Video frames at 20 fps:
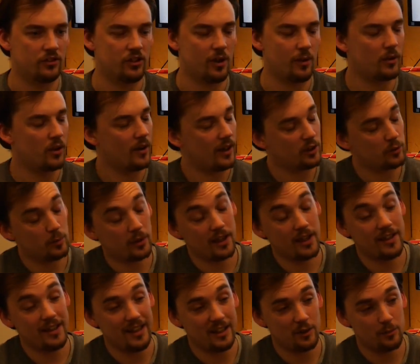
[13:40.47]
So I'm going to
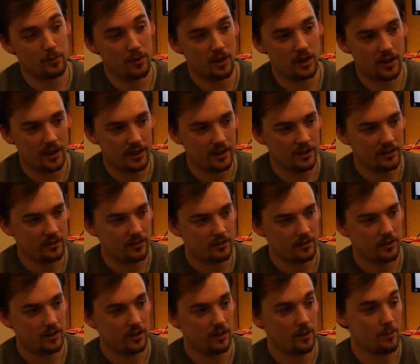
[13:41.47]
explain this by
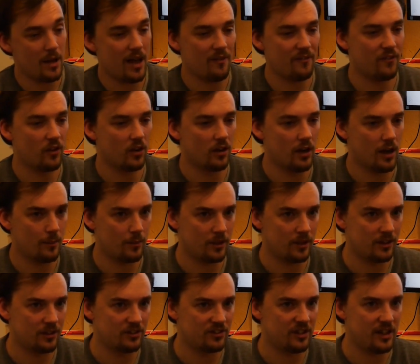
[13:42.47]
a metaphor. I'm
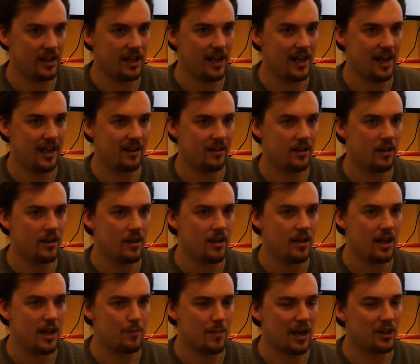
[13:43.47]
going to say,
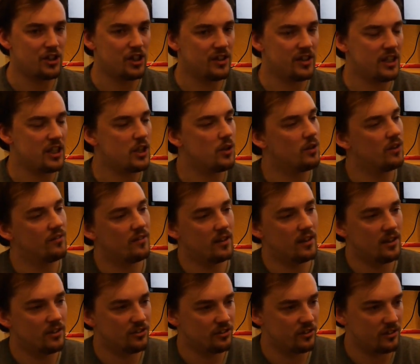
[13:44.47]
imagine the
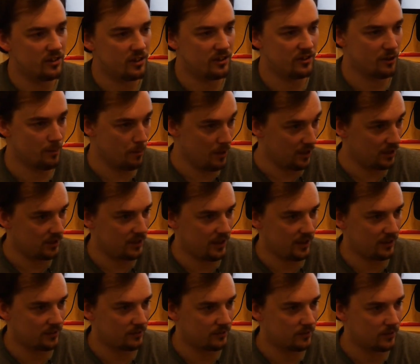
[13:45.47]
universe as a
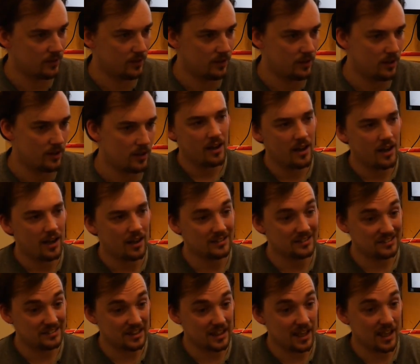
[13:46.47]
building.
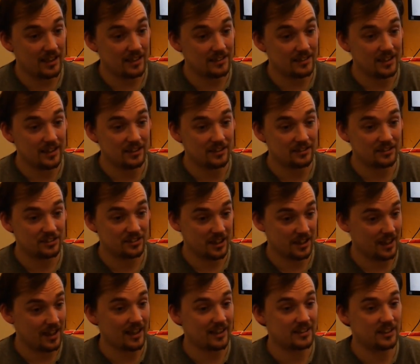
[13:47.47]
And scientists
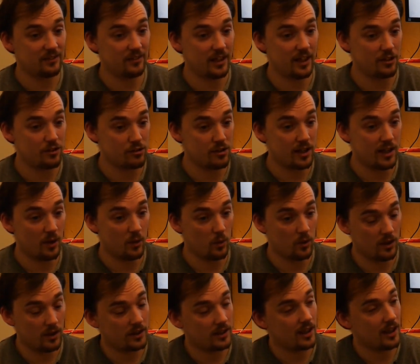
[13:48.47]
collectively are trying to
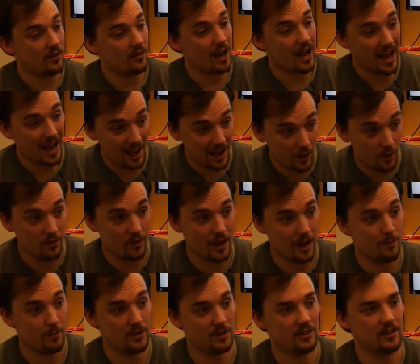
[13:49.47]
work out how
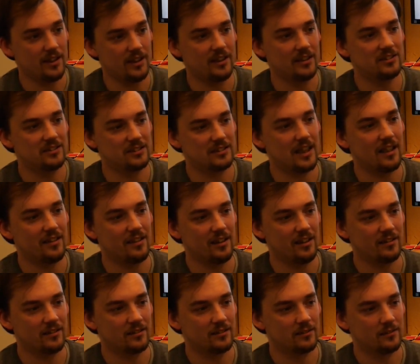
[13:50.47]
that building is standing.